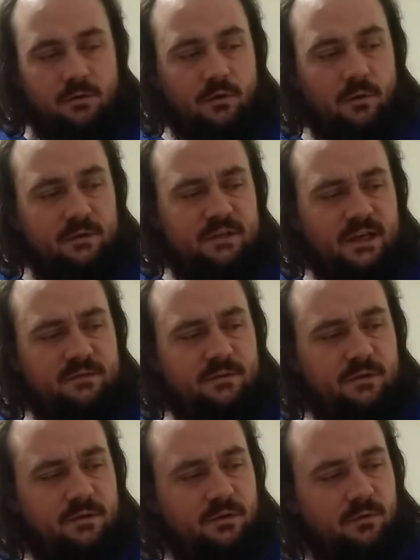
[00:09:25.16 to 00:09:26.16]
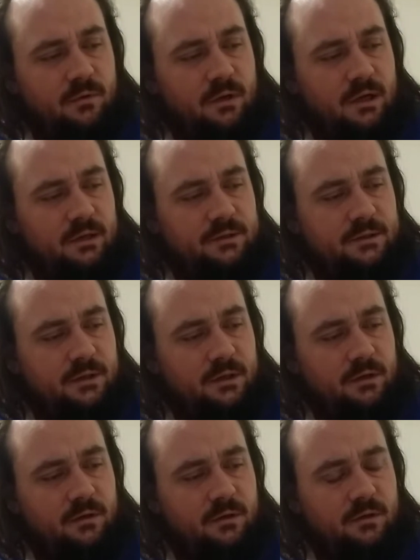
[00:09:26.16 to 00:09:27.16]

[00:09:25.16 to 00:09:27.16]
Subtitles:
coincides with the Two of Wands here.